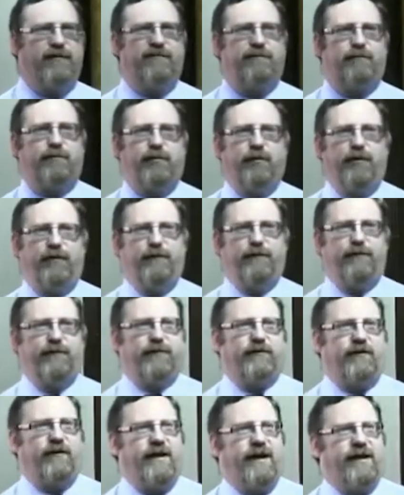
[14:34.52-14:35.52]
of proof.
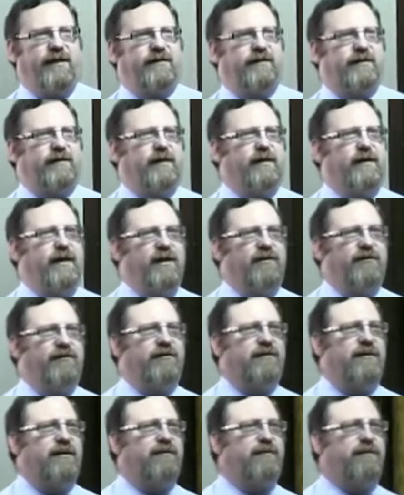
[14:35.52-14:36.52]
So that's the
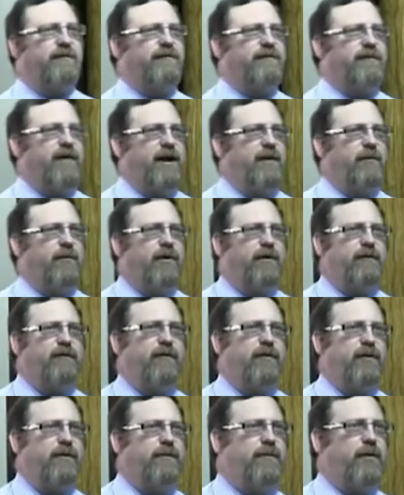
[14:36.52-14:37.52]
legislative framework
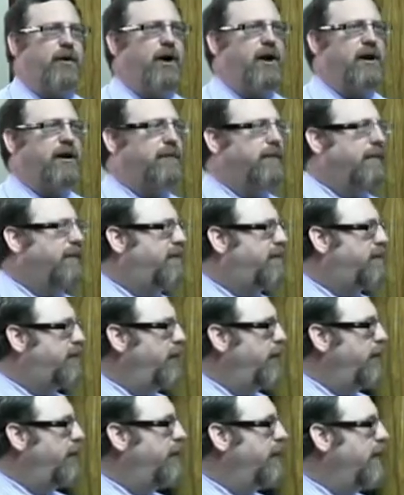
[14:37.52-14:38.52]
for the burden of
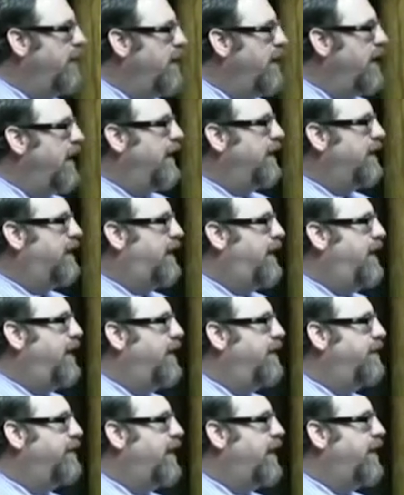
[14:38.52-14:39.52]
proof. And
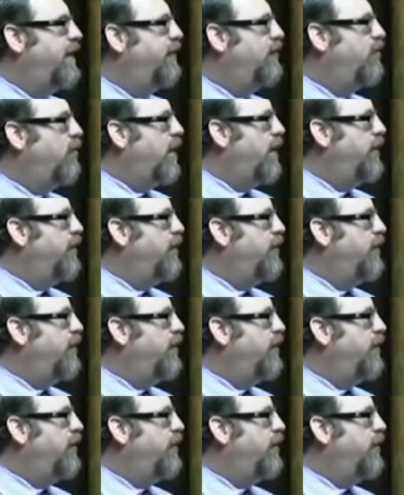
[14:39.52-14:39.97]
key in that is